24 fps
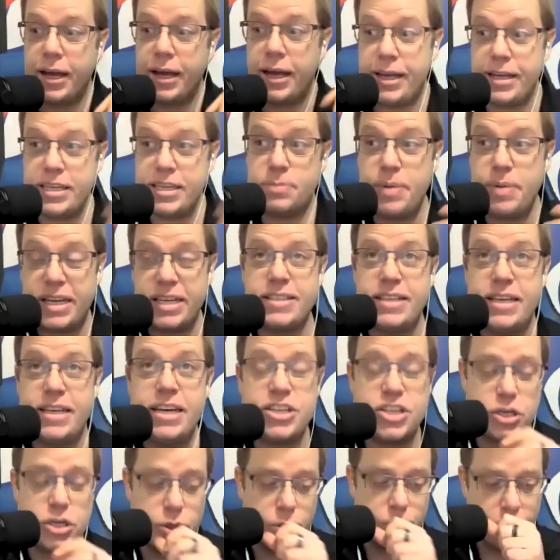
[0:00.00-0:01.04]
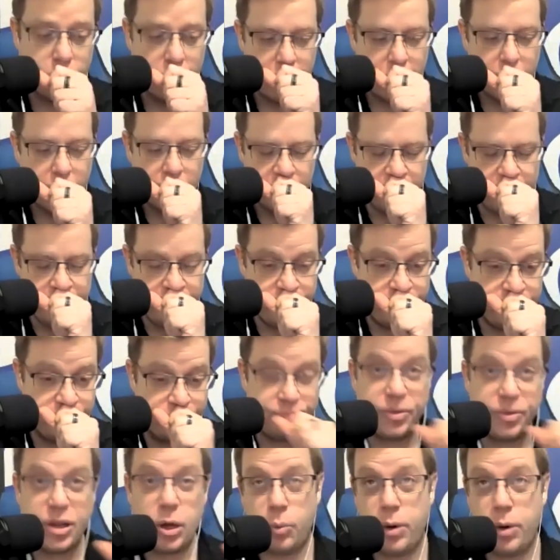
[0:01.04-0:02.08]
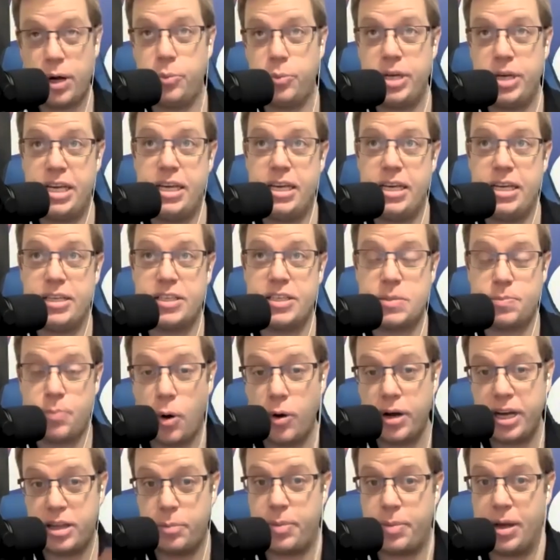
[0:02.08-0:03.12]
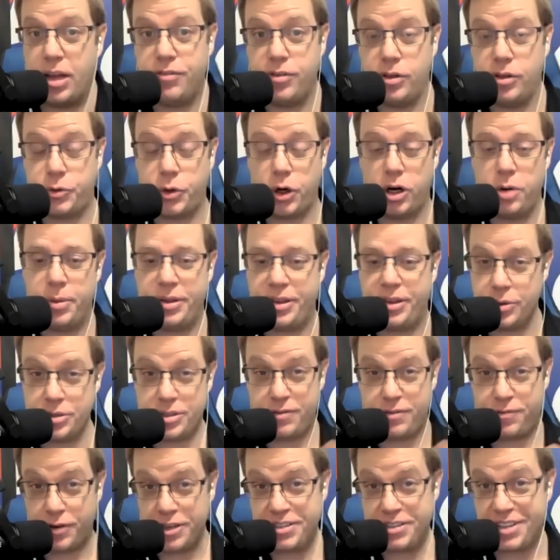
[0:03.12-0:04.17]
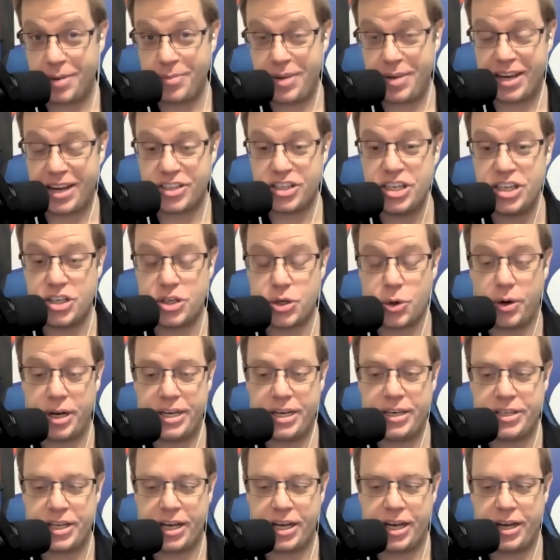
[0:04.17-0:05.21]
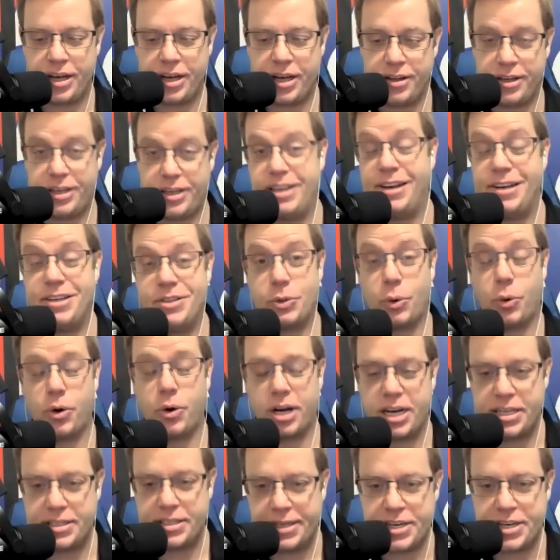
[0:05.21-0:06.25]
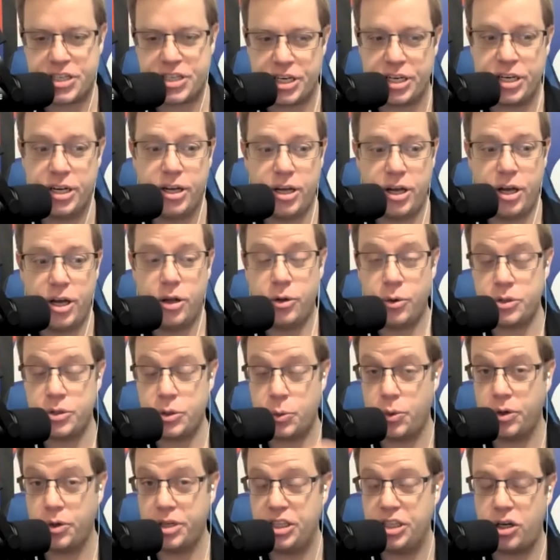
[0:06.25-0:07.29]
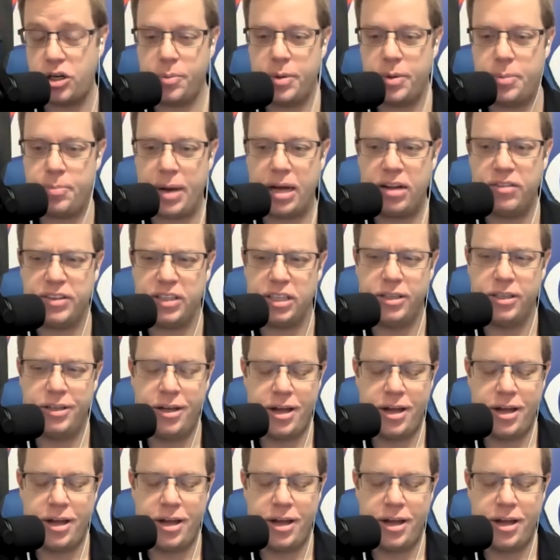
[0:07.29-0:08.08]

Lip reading: His biggest issue, when we spoke at the Belleville tournament, that was the first time he actually joined the Canadiens organization. There was a rookie tournament in Belleville.